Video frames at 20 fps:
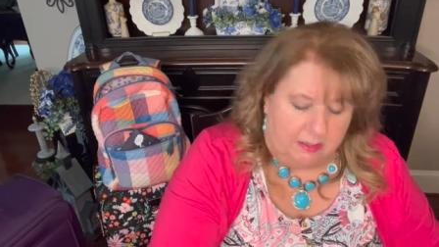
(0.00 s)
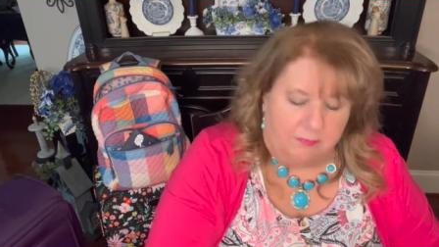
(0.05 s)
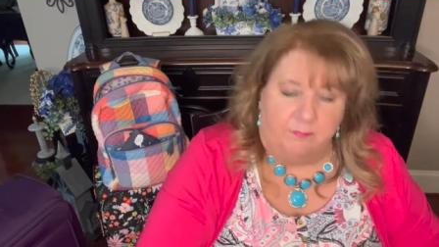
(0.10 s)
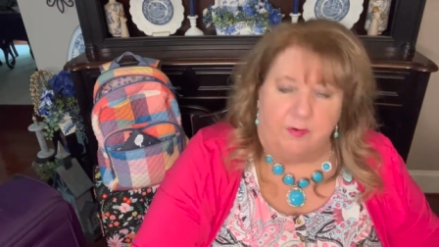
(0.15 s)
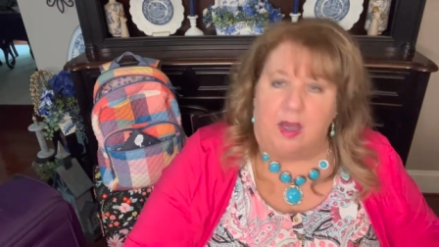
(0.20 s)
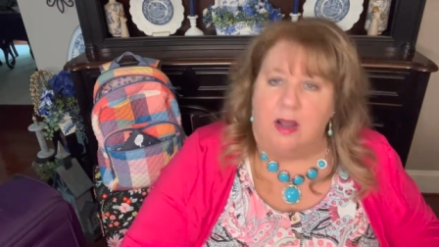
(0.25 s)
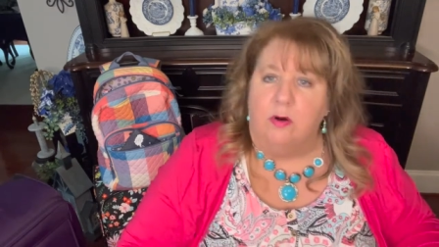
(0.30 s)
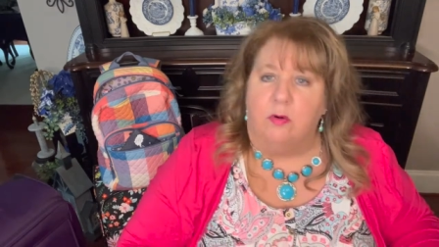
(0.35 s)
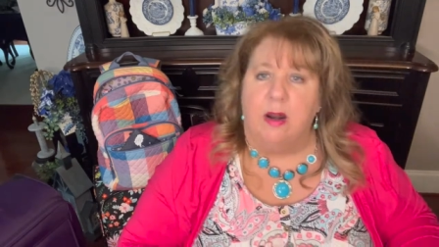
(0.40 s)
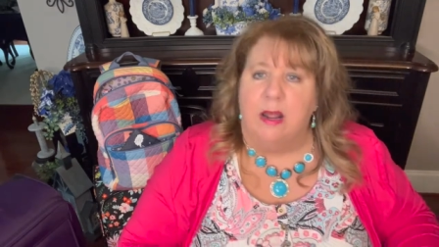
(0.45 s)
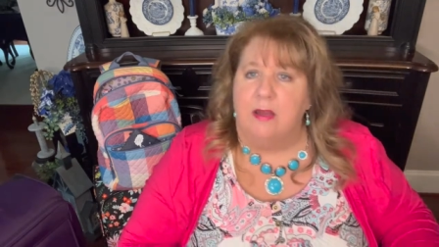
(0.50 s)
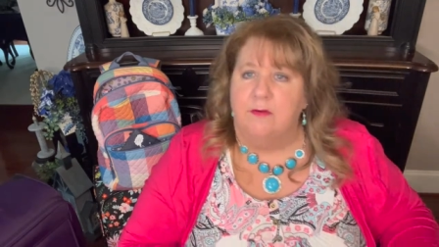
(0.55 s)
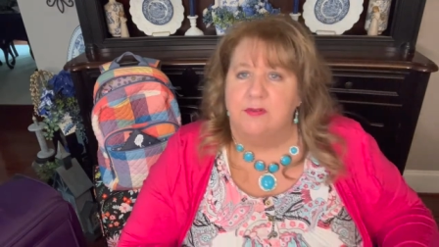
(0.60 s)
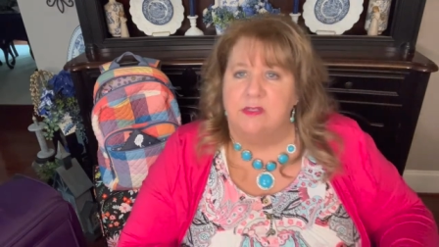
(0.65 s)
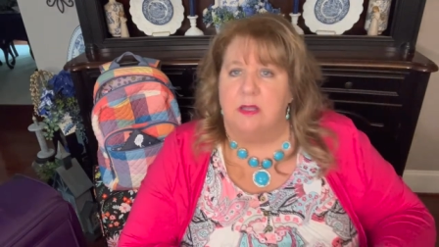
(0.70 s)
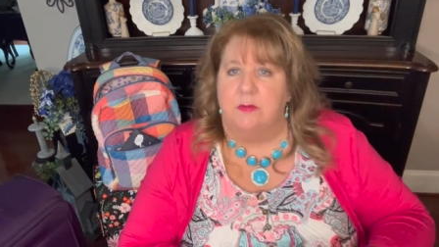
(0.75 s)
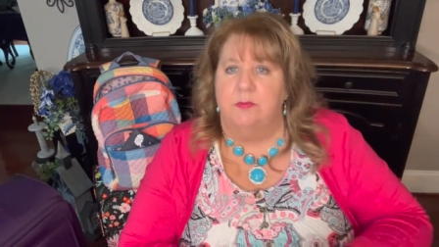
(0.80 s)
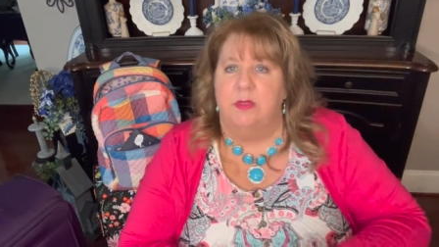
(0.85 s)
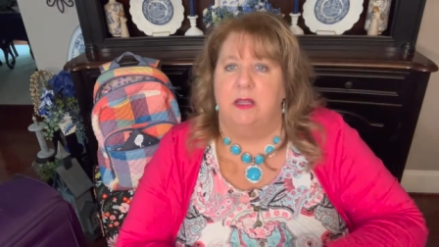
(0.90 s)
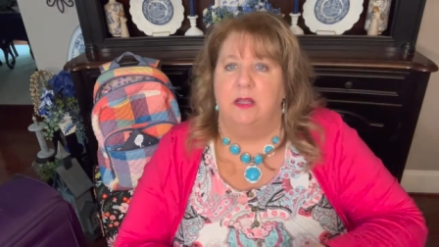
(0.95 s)
if I don't have
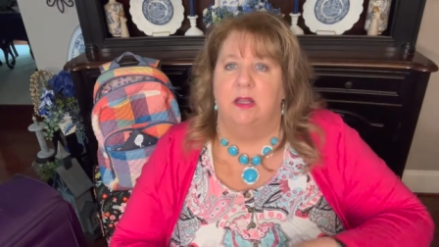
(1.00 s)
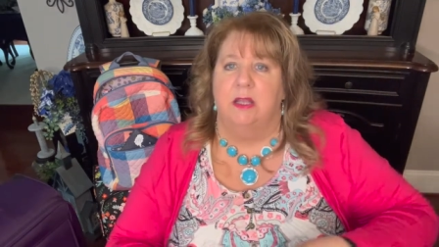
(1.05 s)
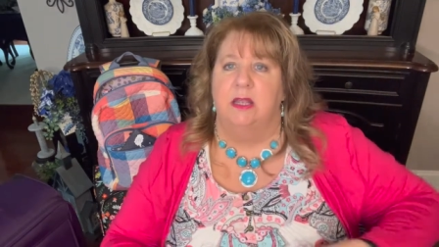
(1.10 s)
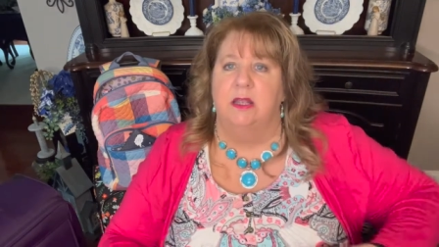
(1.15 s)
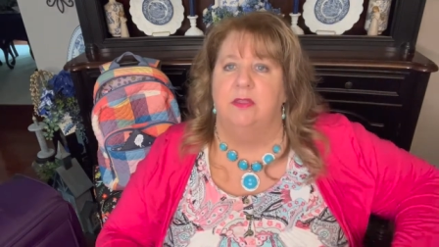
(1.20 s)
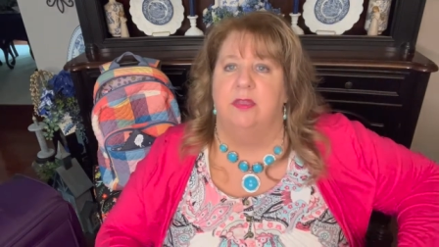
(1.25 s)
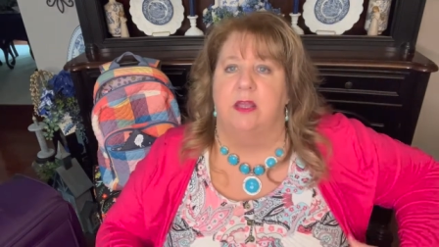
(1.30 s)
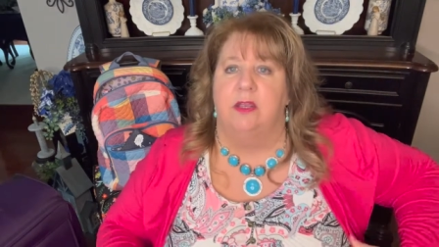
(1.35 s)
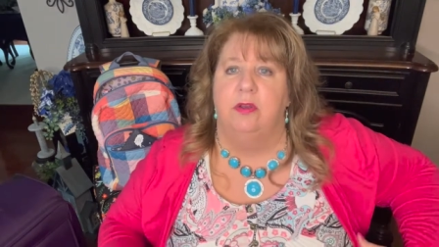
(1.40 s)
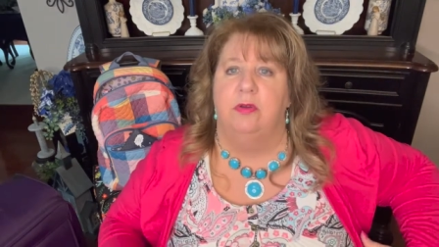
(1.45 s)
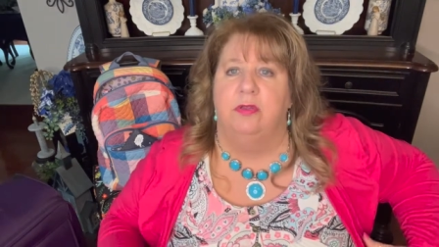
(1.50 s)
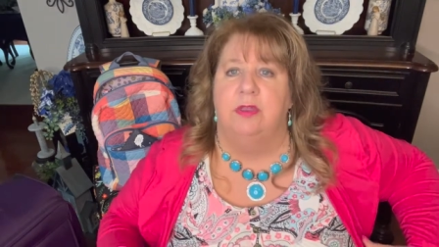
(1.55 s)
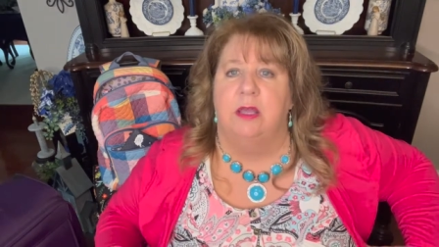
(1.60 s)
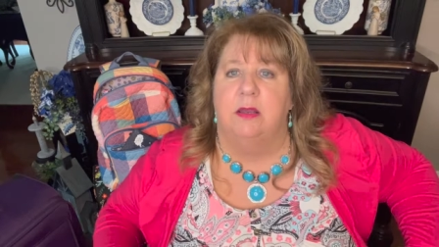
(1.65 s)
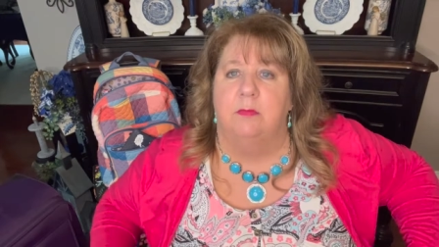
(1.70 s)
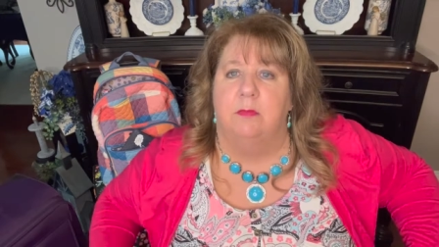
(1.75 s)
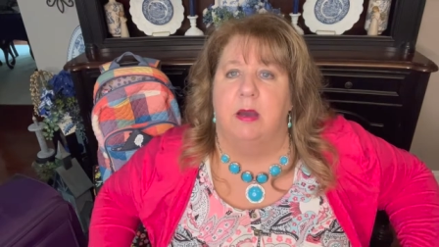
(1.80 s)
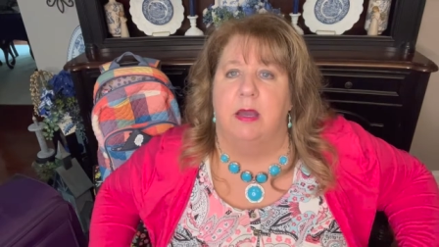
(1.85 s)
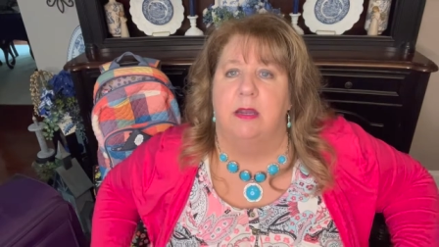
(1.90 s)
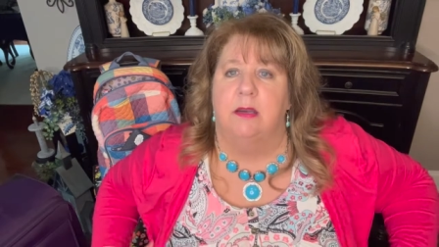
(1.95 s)
something linked that you
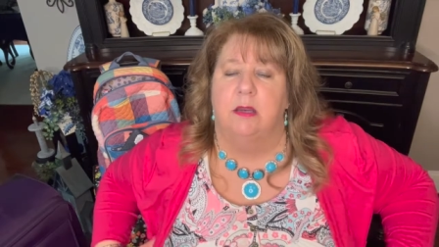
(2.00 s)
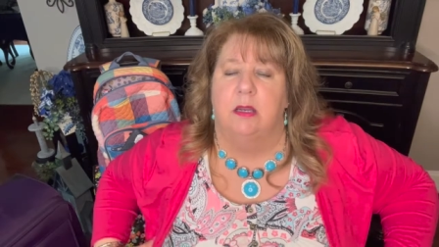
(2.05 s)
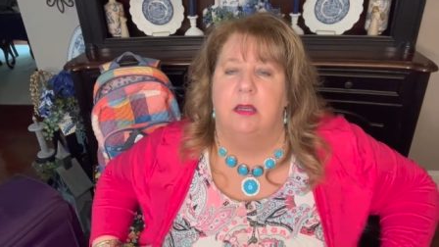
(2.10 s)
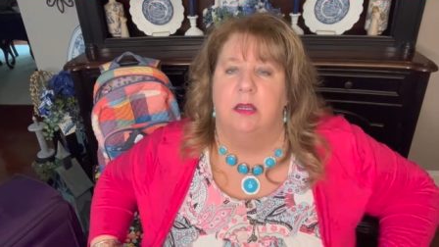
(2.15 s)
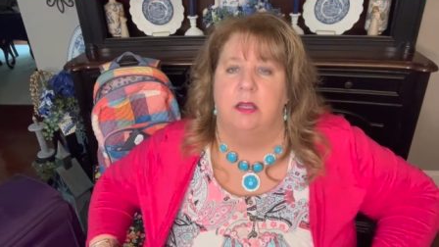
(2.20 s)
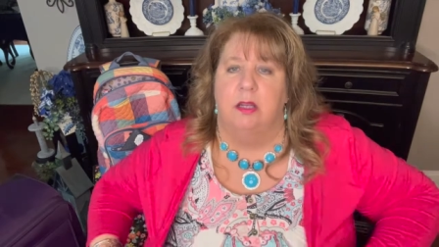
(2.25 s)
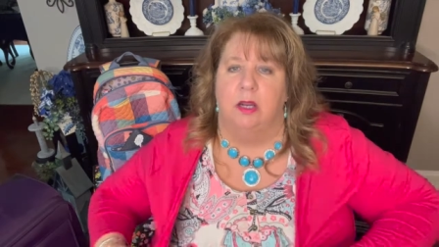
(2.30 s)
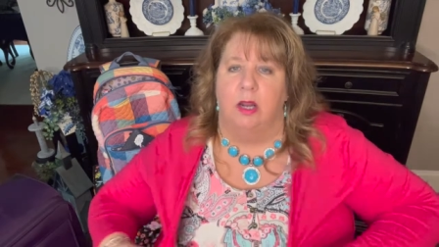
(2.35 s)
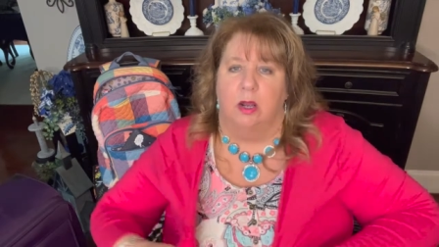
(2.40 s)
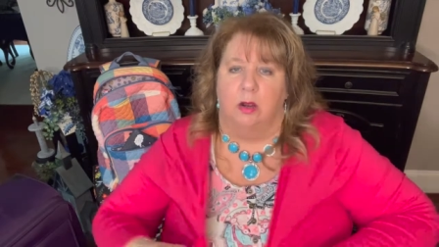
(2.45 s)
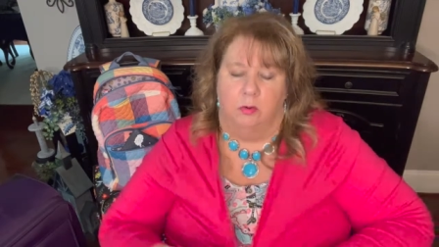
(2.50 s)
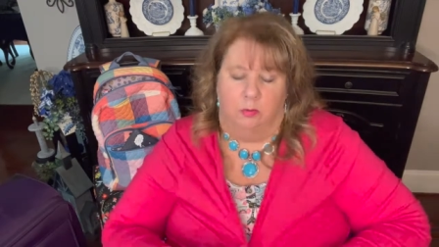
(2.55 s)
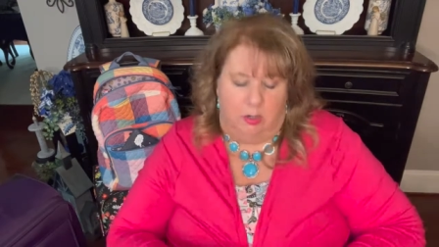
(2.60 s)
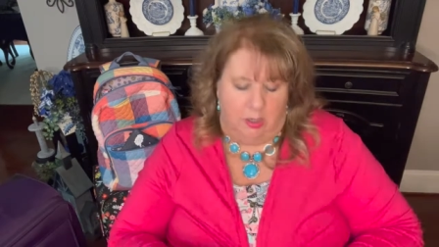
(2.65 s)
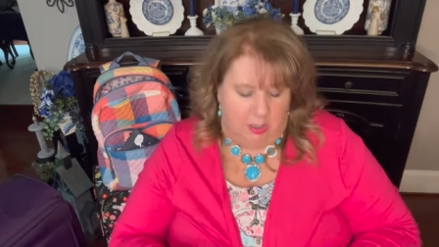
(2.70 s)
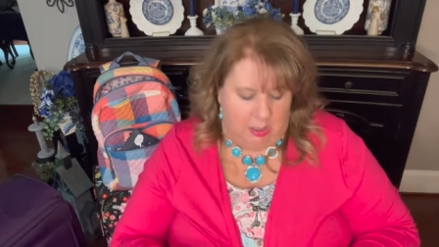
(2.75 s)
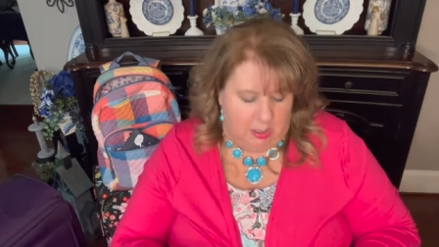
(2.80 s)
think might, you know,